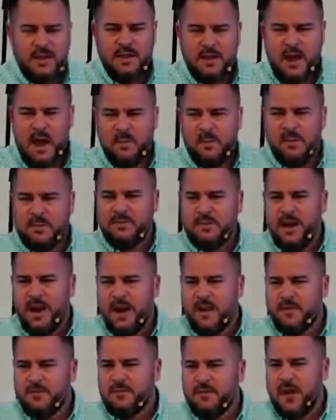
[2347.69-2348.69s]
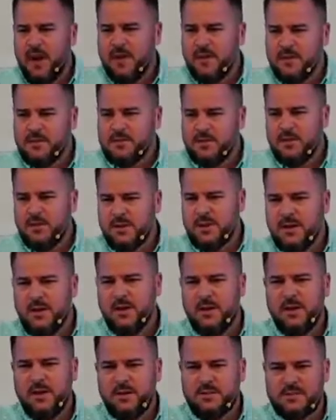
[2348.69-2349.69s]
I believe God the Father is looking on
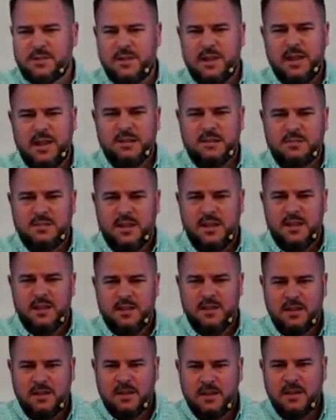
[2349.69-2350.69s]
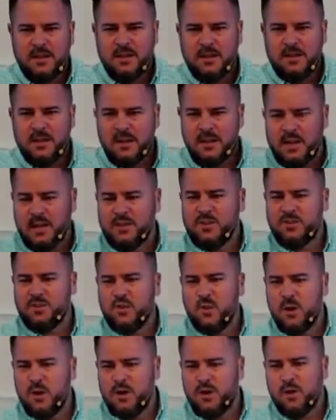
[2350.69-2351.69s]
us today and saying,
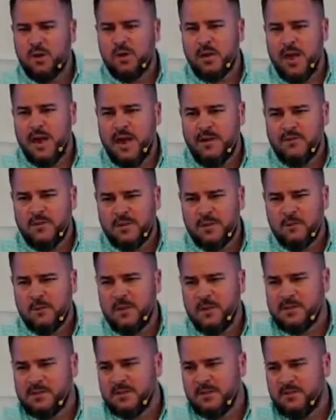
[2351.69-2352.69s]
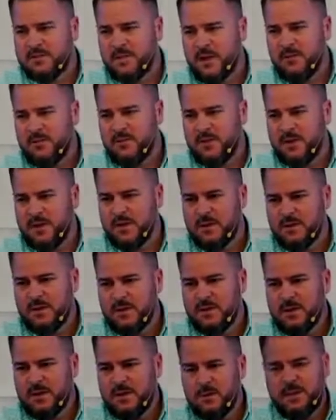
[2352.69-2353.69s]
Enjoy your life in the midst of suffering
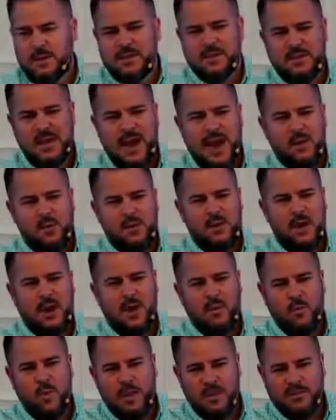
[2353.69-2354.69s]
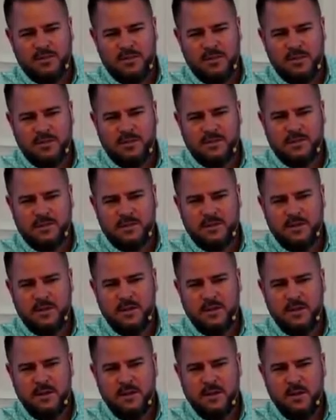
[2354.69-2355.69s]
because I will not waste this.
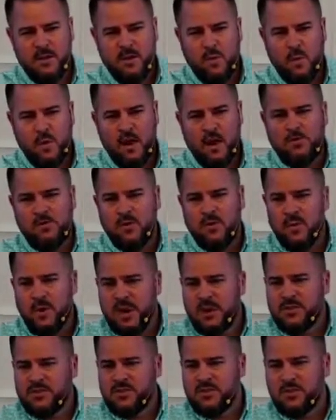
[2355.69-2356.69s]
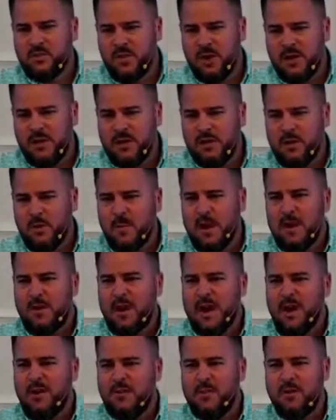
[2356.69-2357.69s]
Whatever race you're running, no matter
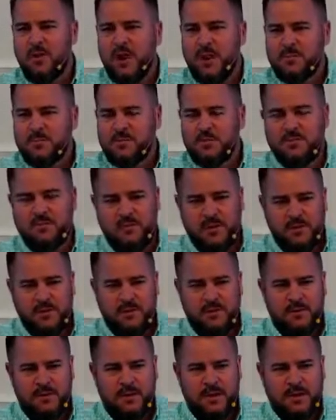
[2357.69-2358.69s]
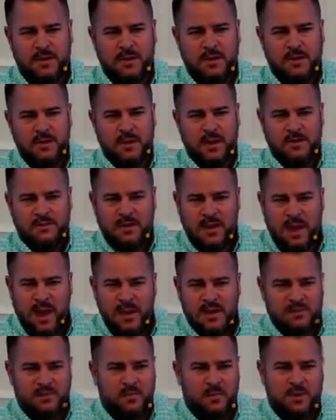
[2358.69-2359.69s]
how cramped you feel, if God
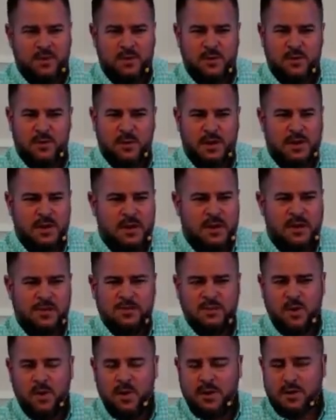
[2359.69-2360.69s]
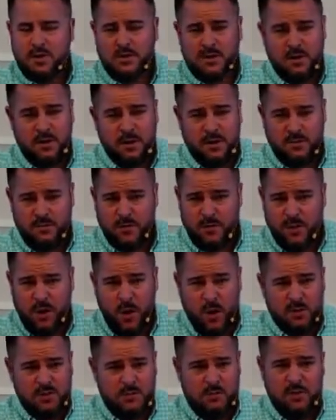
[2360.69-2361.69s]
is with you, He's going to turn it for
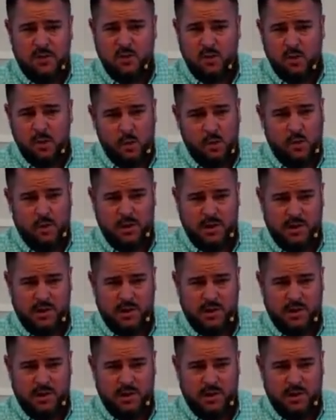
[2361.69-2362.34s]
ultimate glory.